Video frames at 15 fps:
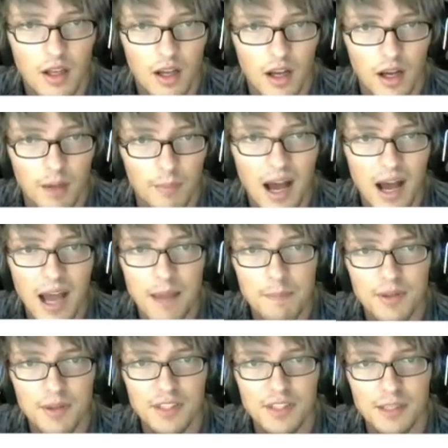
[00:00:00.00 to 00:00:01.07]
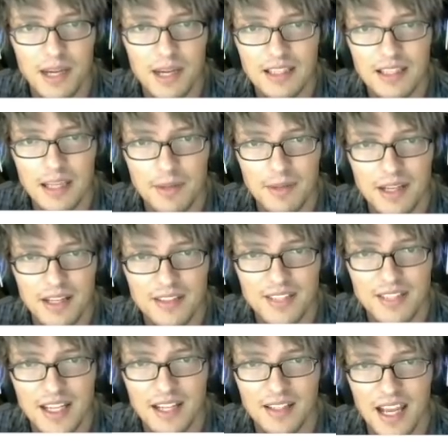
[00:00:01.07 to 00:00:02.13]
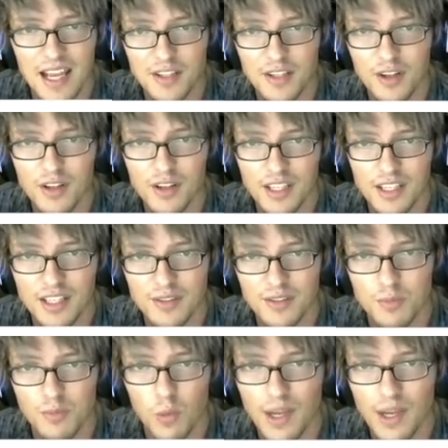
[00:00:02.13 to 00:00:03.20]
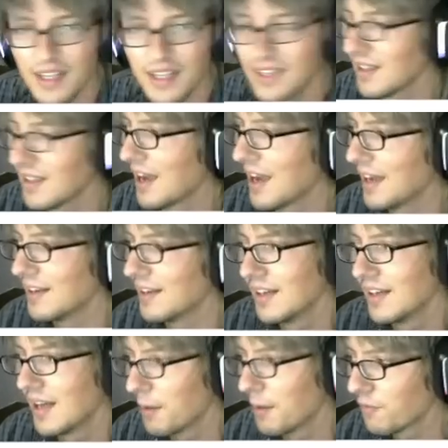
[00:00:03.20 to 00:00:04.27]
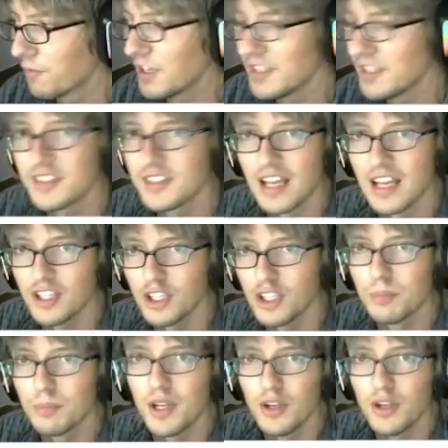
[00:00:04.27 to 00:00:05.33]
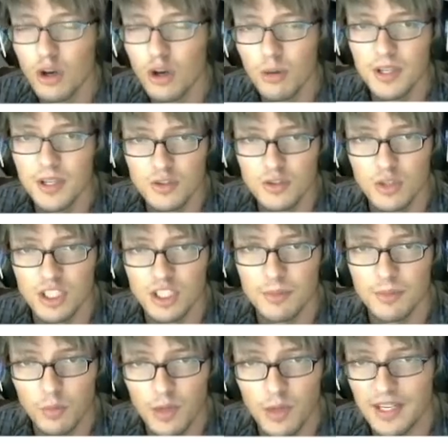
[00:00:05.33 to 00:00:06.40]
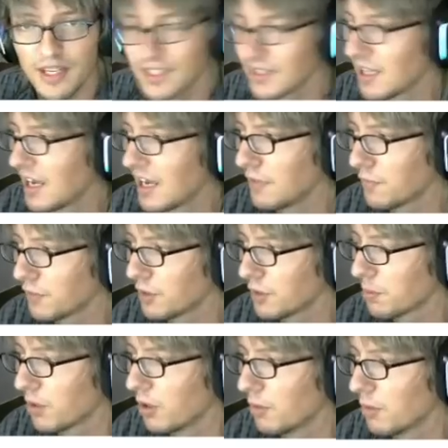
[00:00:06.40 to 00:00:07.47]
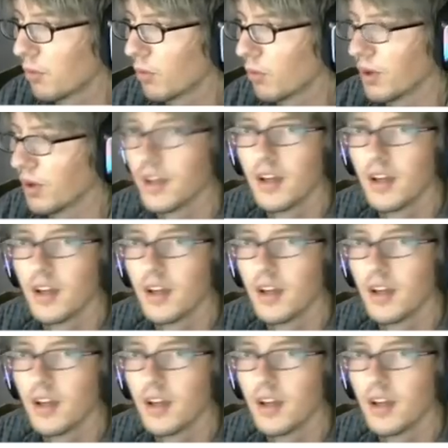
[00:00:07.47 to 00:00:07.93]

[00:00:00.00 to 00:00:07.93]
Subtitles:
I'm building my lemonade stand, and y'all can wait in line. I'm afraid to tell you, but nobody's going to be waiting in line for your pro board.